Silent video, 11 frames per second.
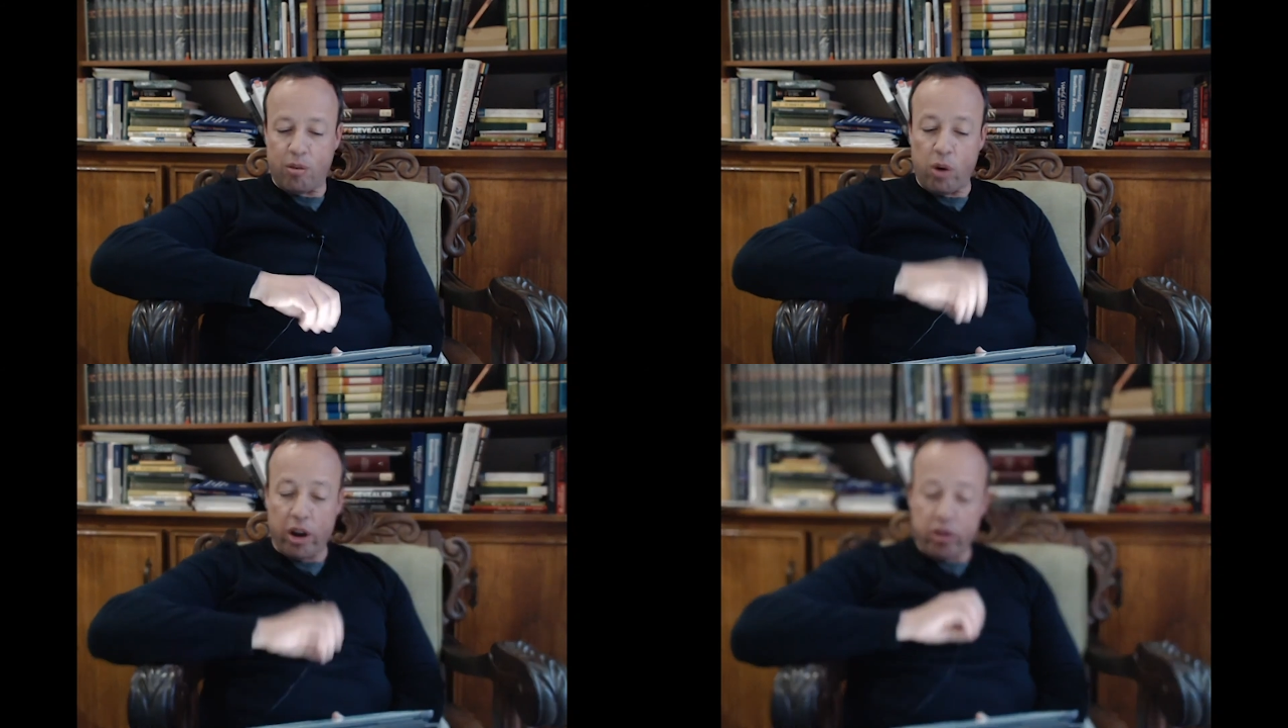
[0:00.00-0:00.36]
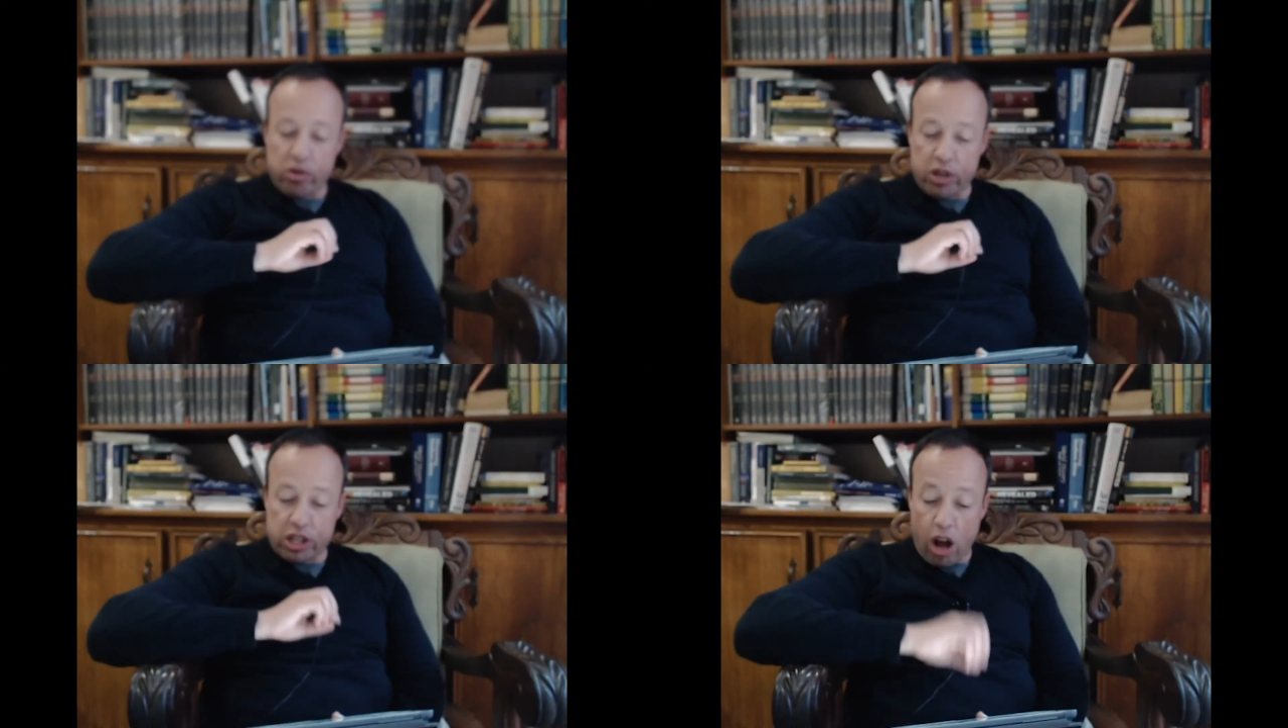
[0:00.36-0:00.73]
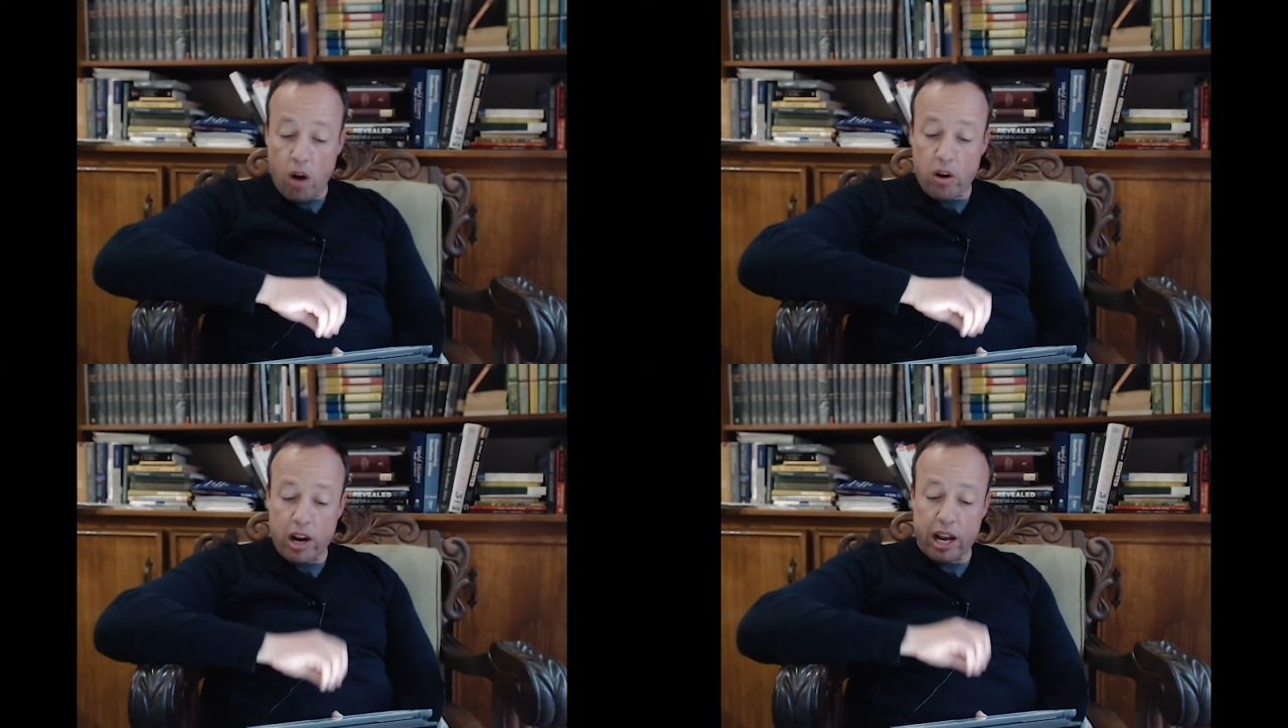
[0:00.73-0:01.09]
one who is
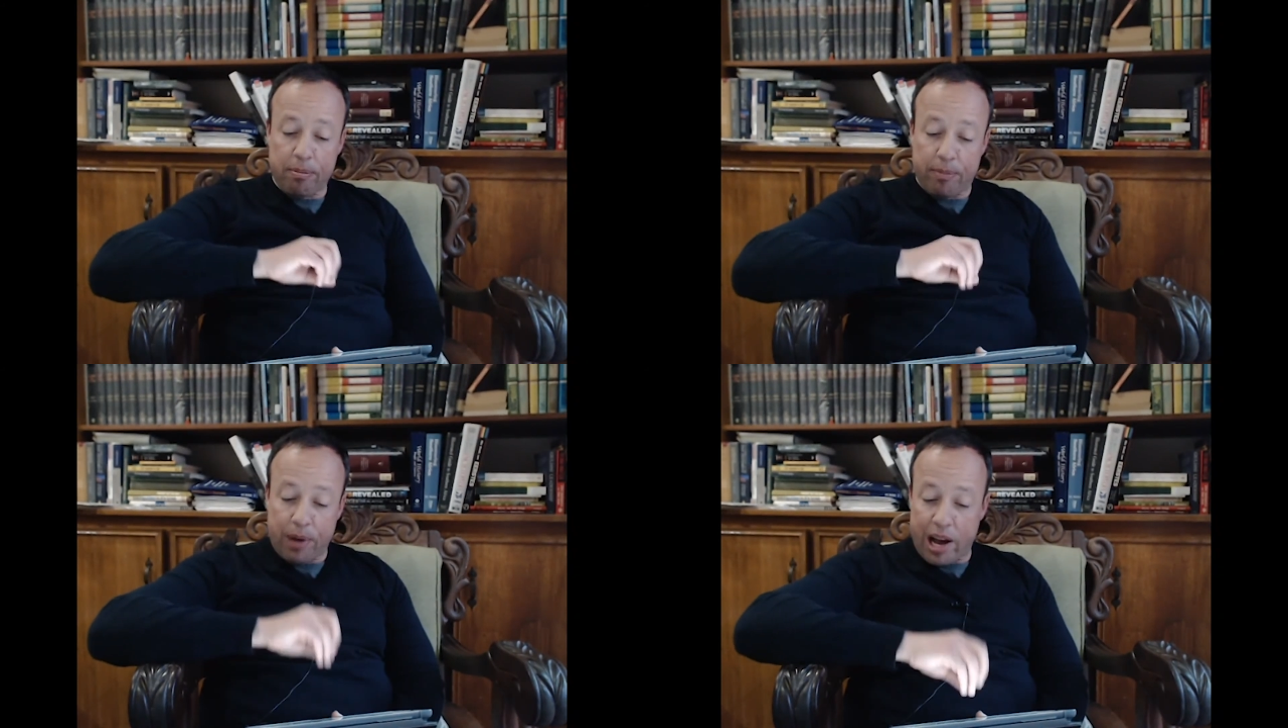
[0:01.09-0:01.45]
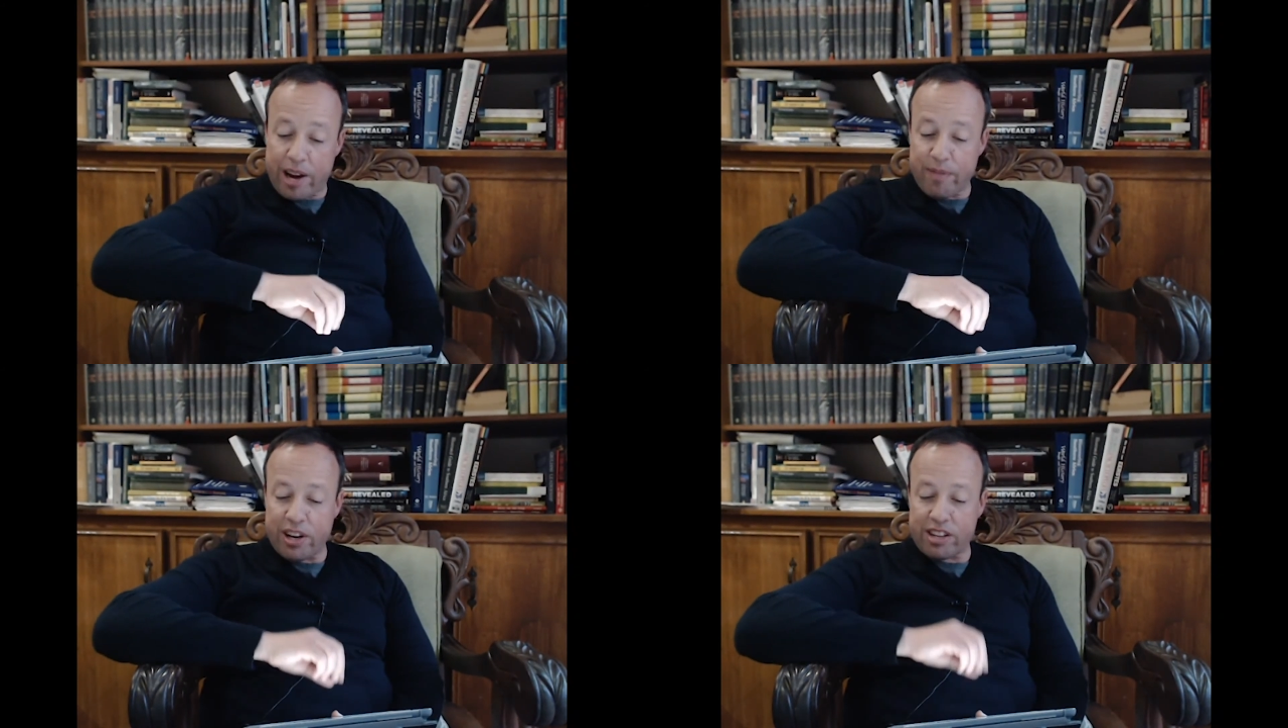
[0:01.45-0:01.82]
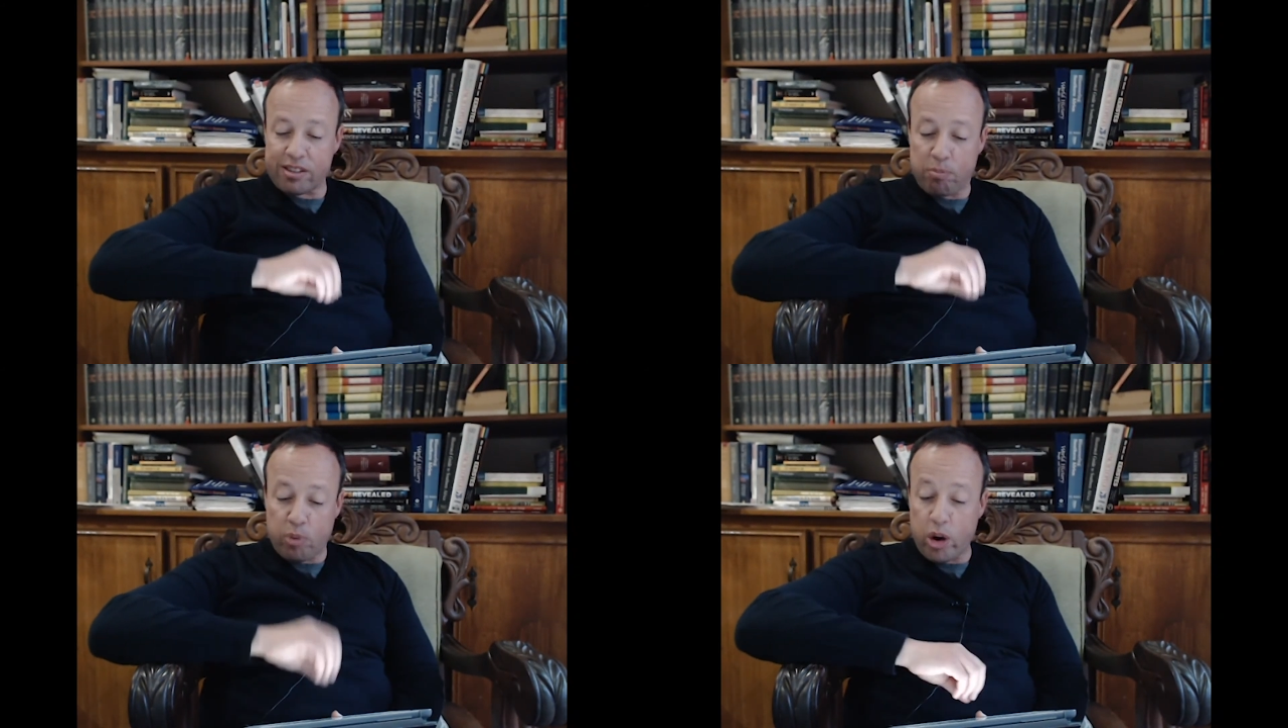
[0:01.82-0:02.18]
holy,
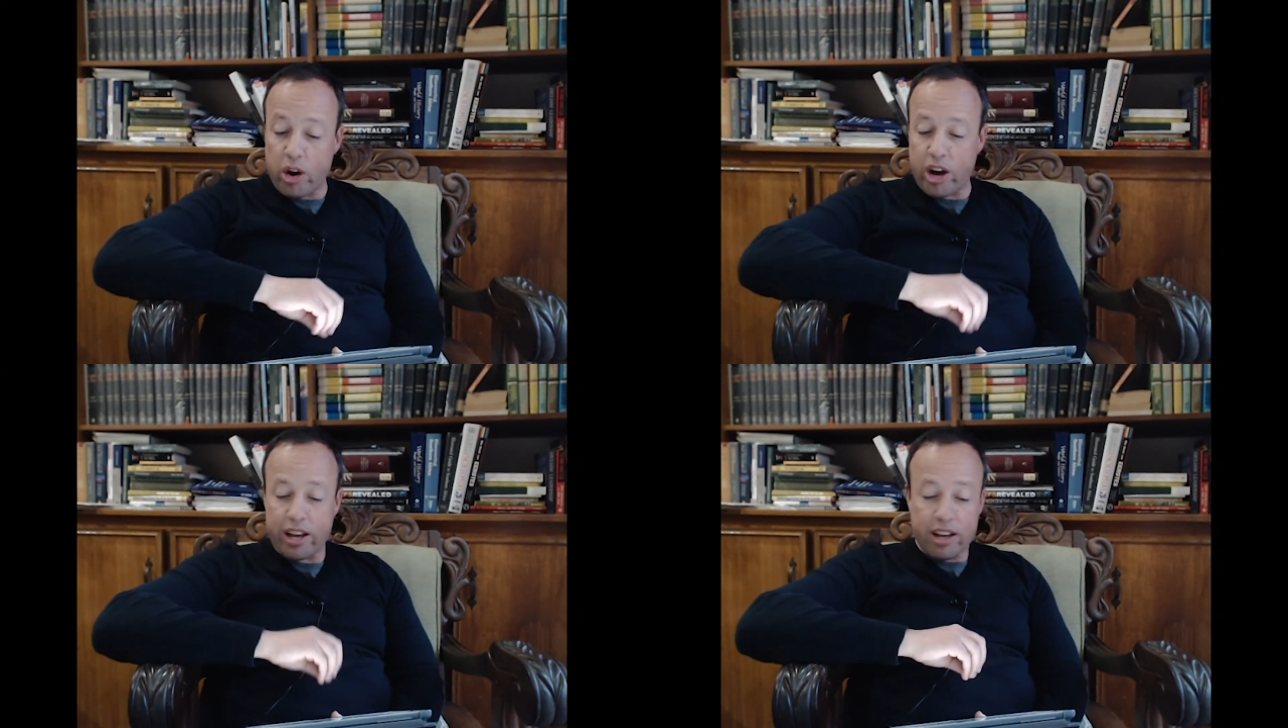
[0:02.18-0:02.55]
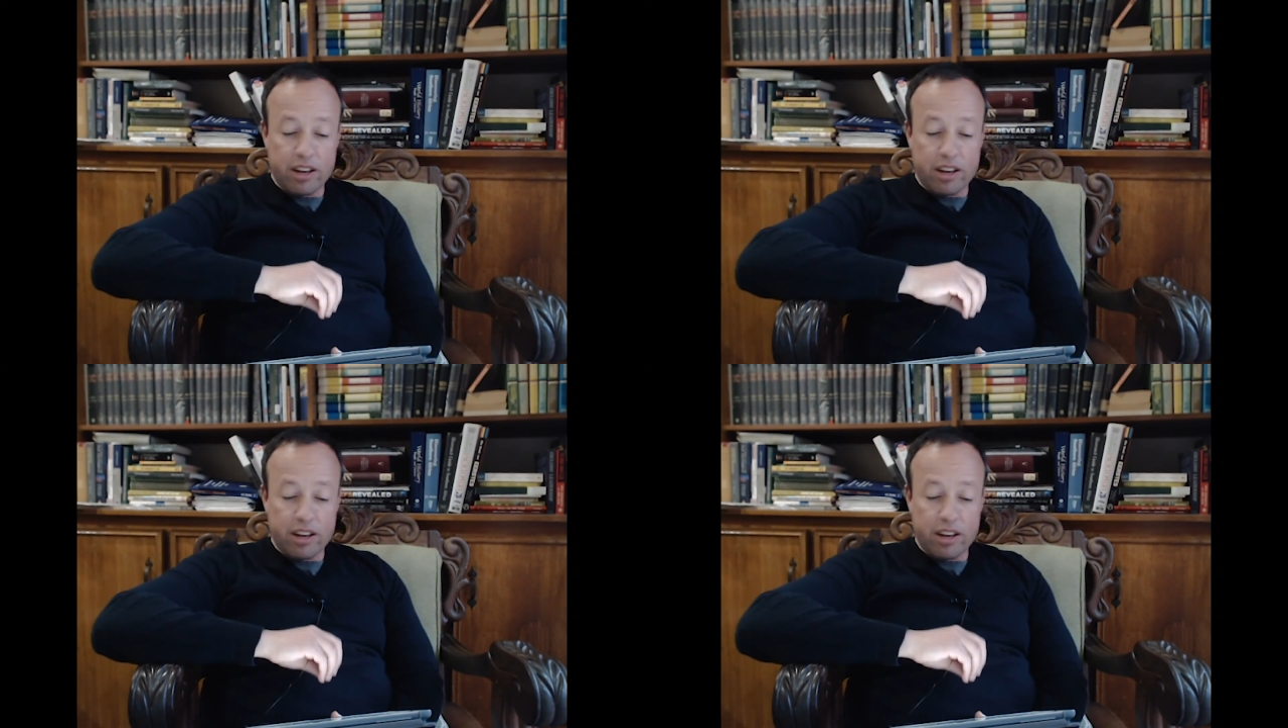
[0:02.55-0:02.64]
blameless, pure,